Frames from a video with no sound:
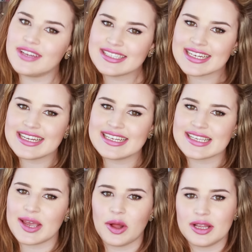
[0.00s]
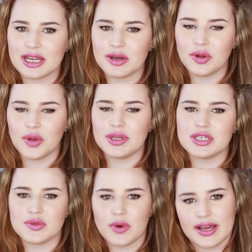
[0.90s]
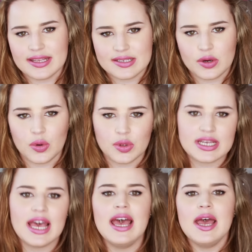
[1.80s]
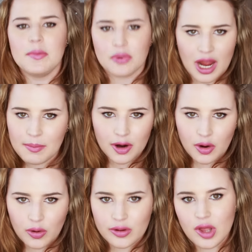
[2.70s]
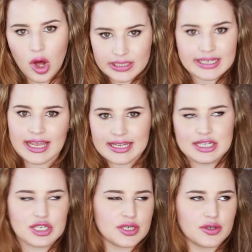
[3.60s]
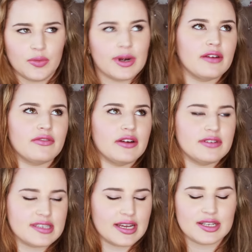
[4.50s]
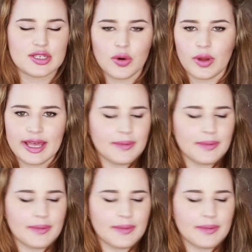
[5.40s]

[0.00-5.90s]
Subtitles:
of it is a holiday haul, which is why it's called Primark Haul Holiday Edition or whatever I've decided to call